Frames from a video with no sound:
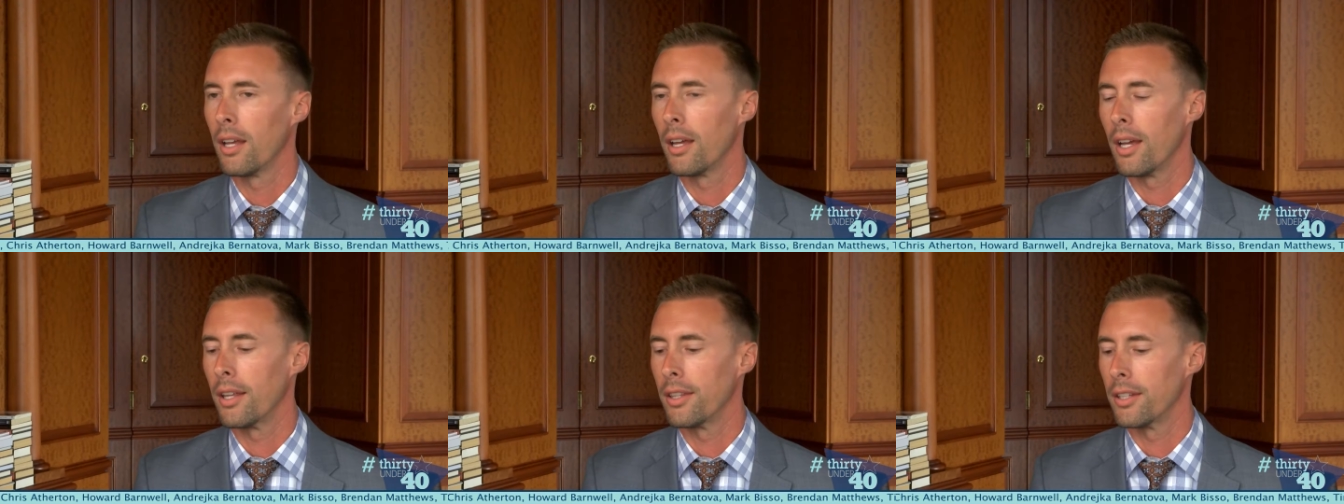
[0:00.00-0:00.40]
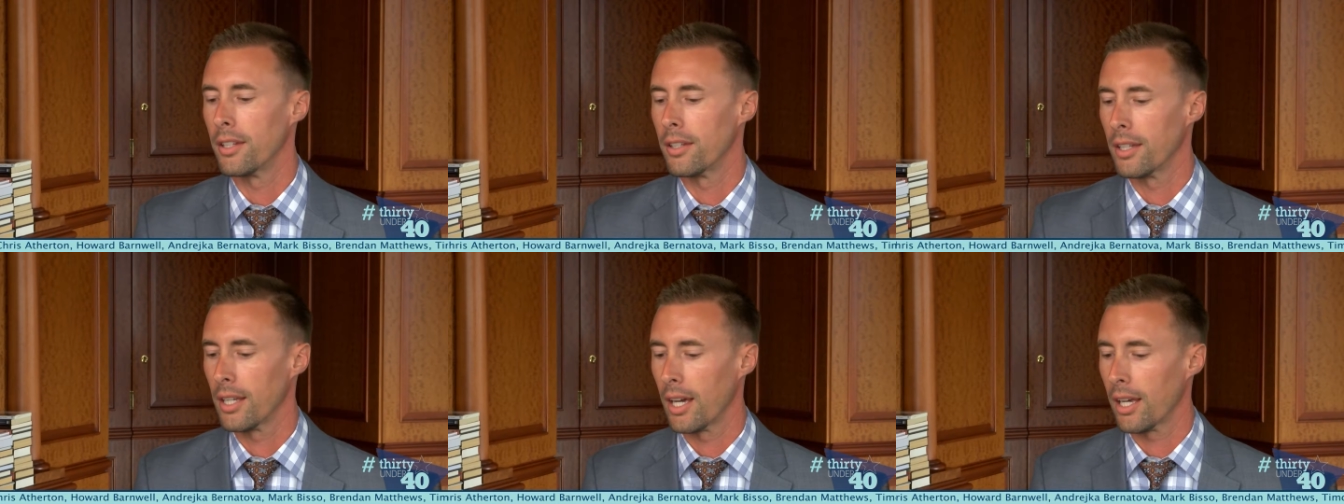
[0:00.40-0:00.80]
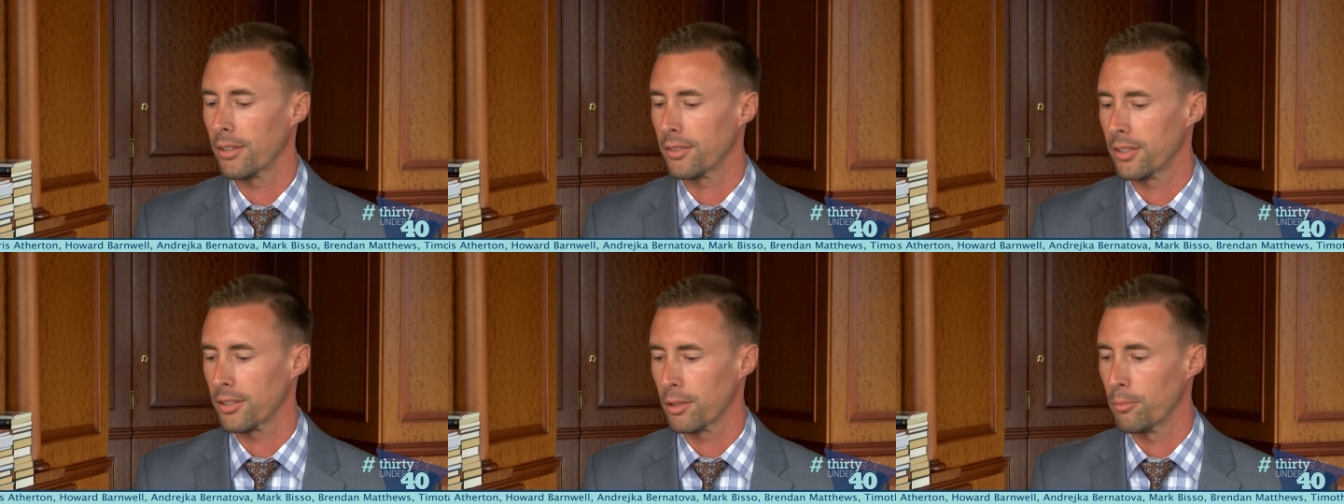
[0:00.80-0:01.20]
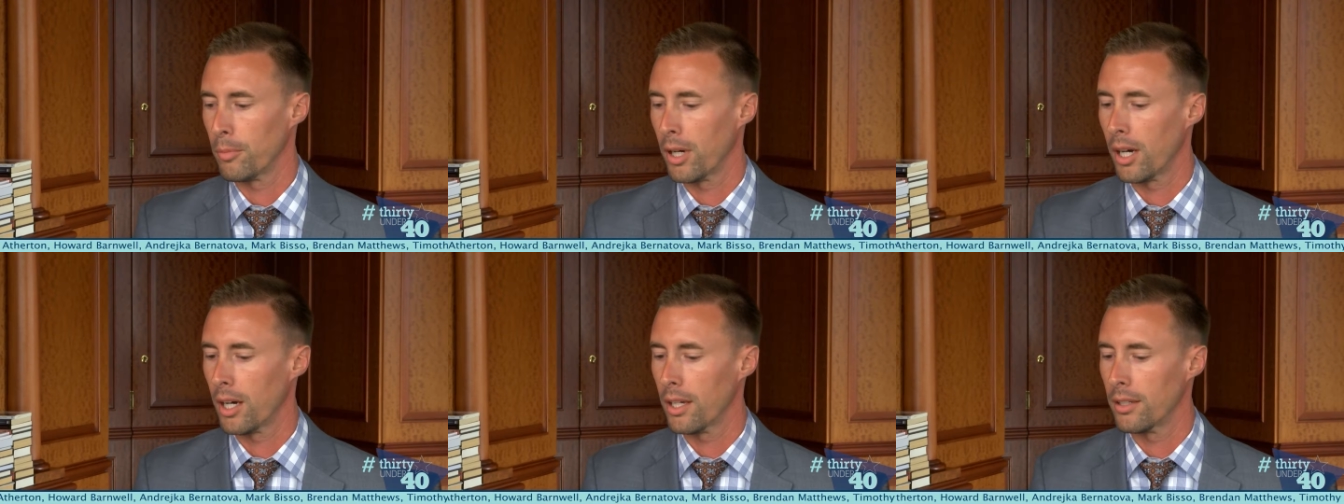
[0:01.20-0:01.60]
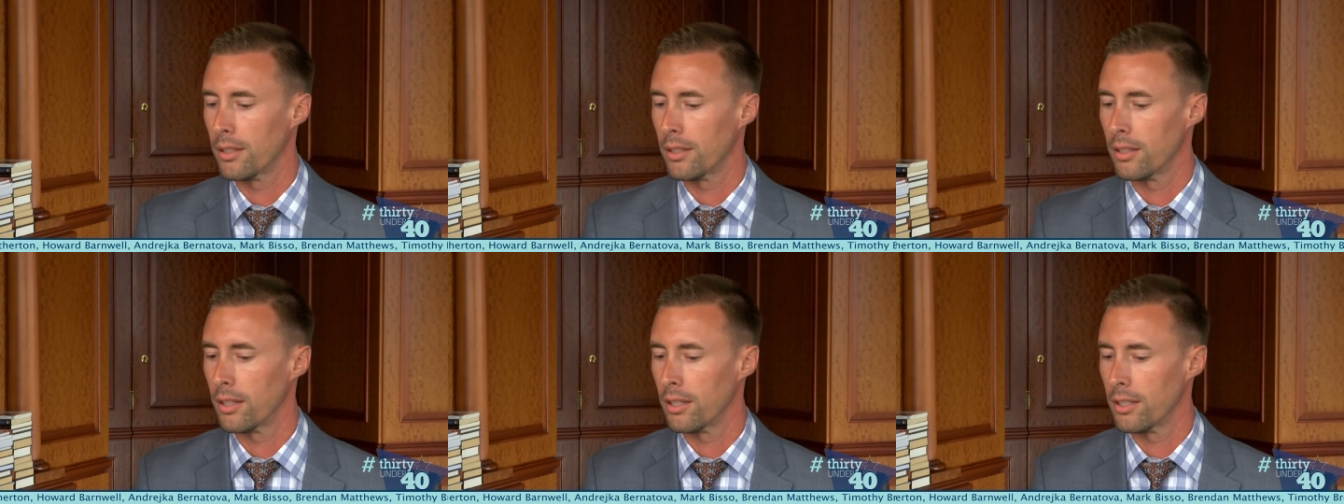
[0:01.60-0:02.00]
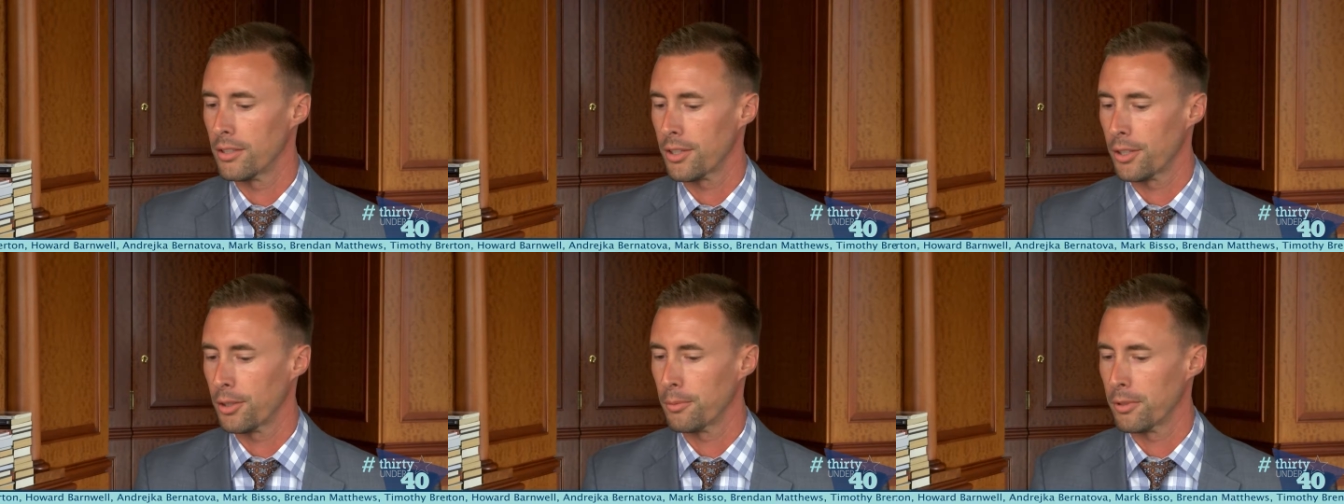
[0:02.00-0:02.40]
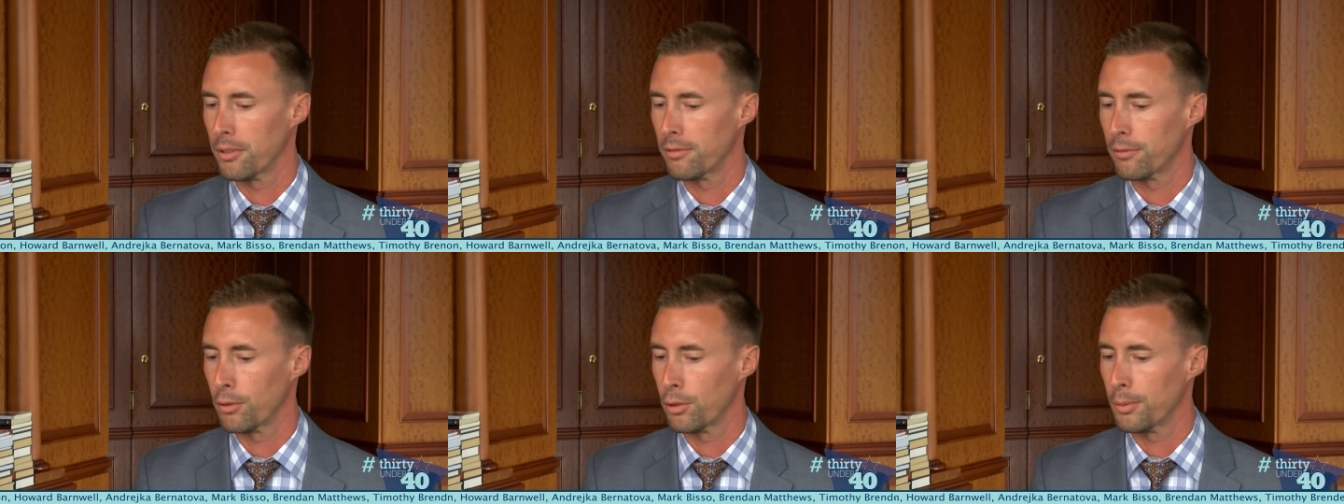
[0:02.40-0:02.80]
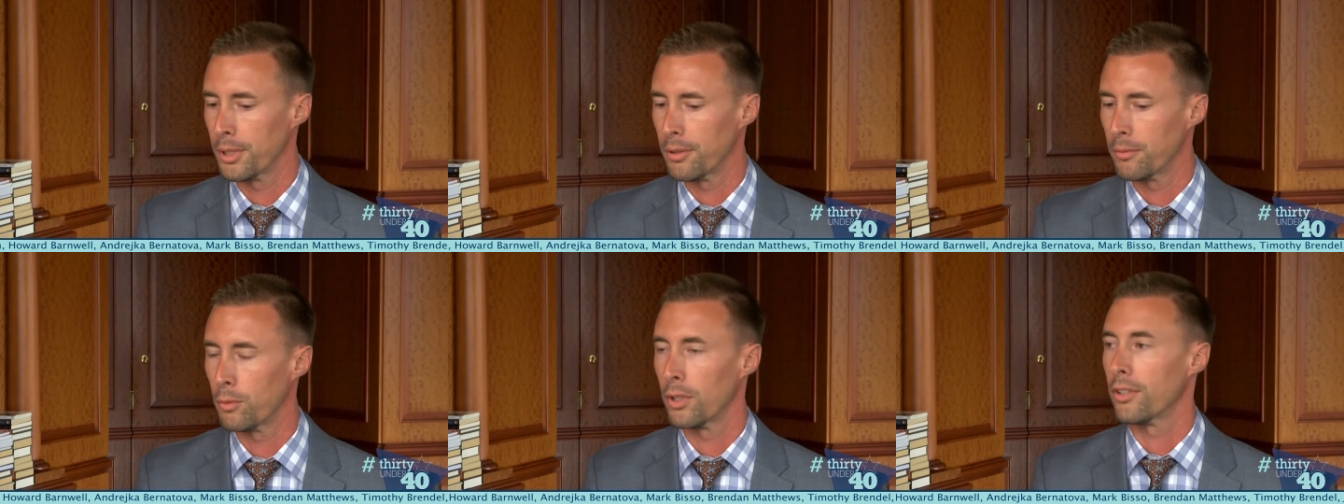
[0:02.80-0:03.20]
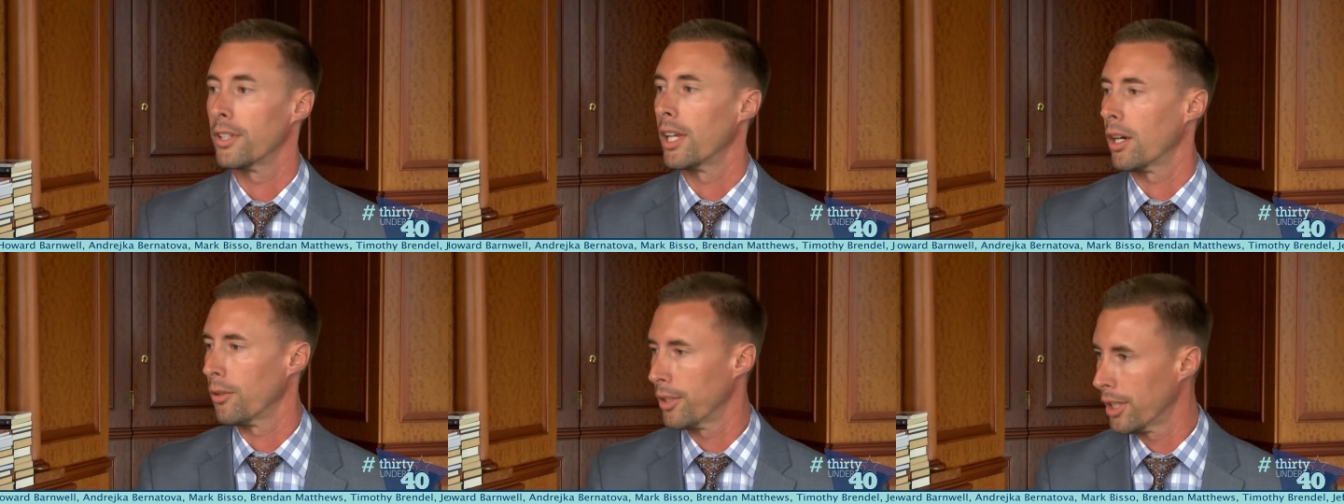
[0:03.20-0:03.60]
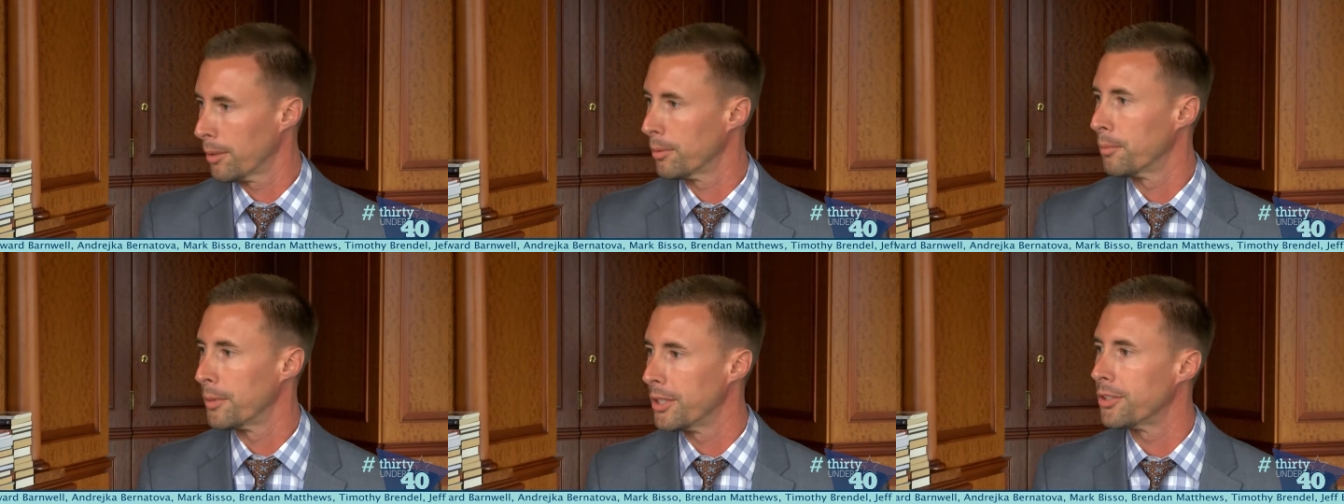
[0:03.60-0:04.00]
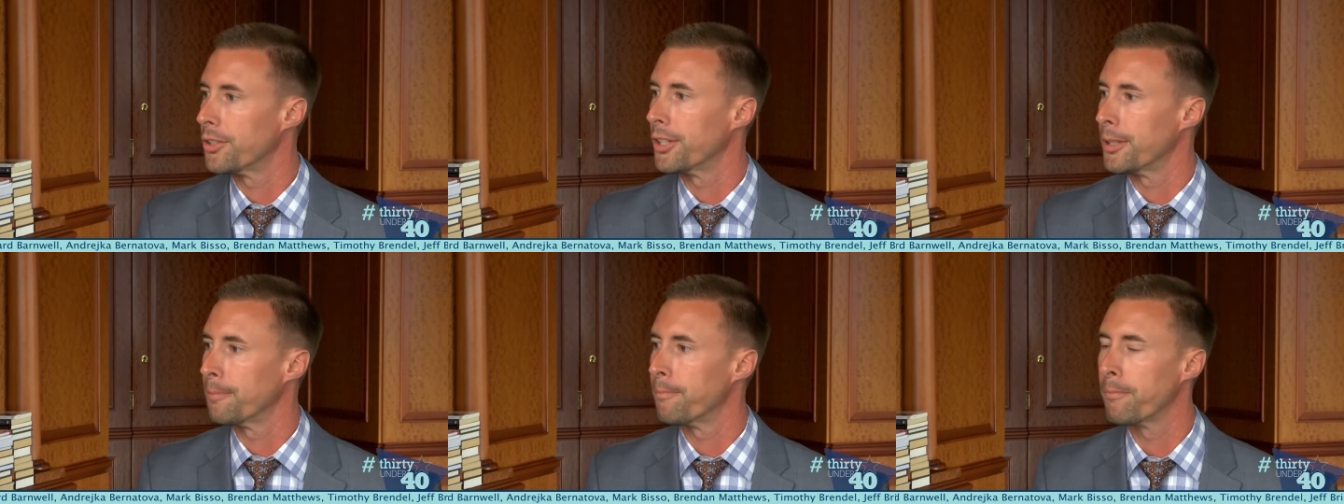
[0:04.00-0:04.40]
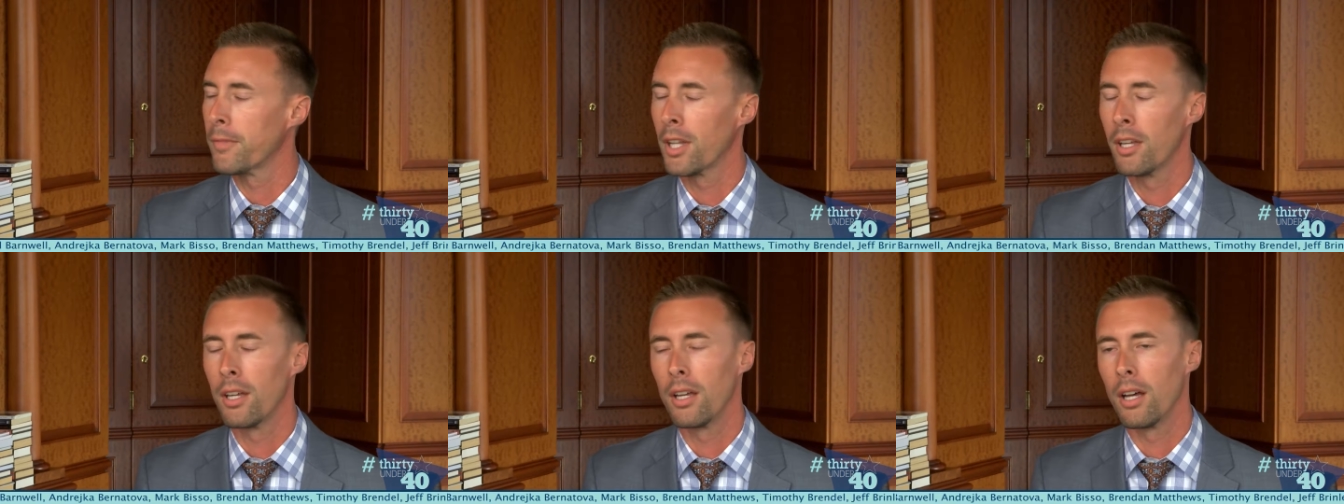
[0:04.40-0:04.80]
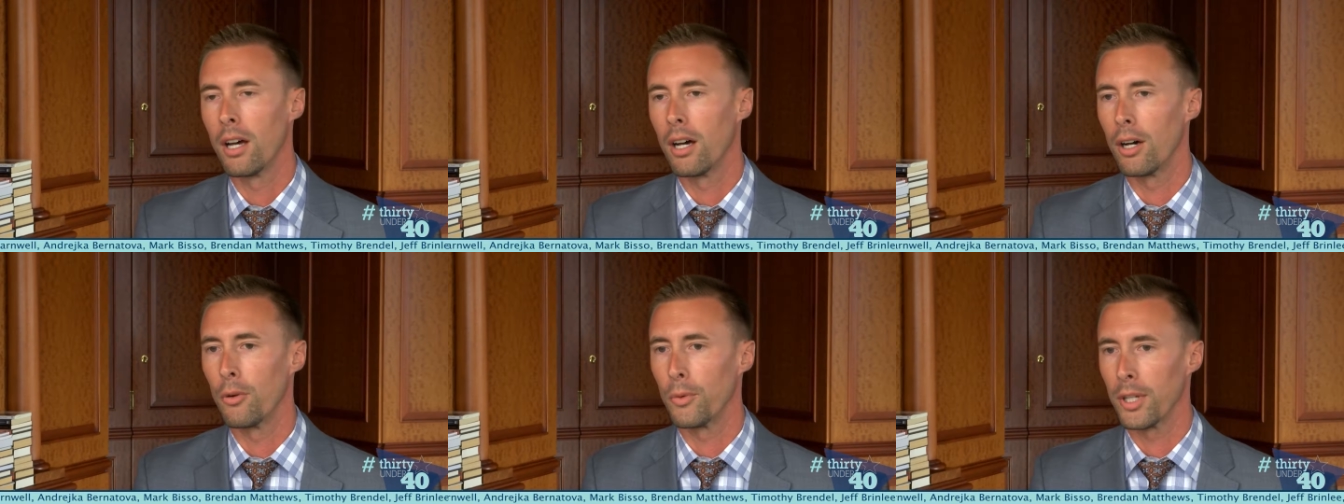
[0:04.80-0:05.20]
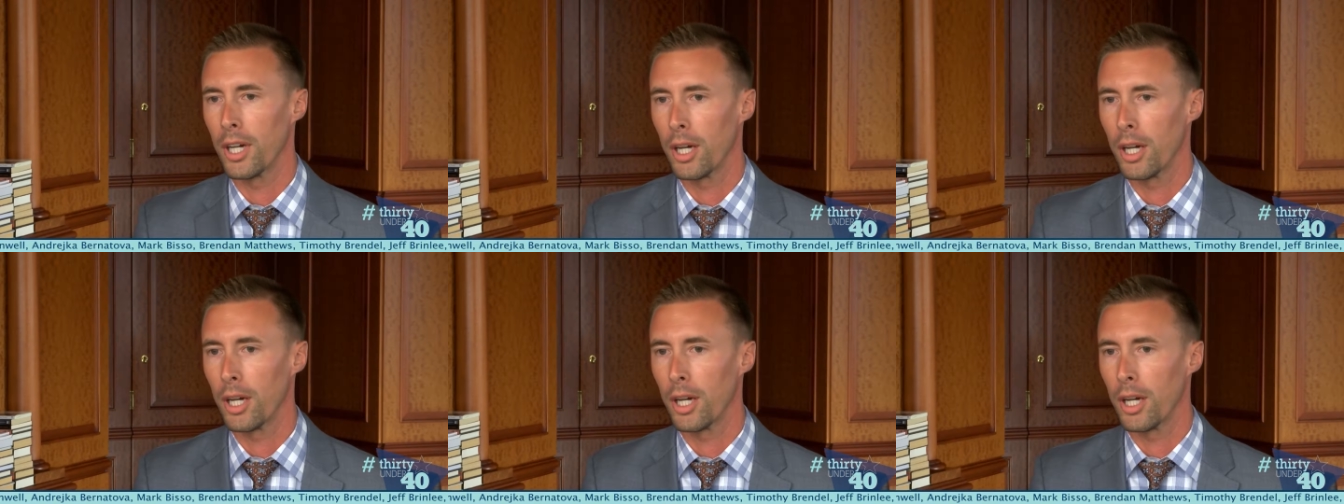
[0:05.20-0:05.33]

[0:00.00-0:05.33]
and then the assets combined uh, in terms of forming what is now Enable Midstream. Uh, we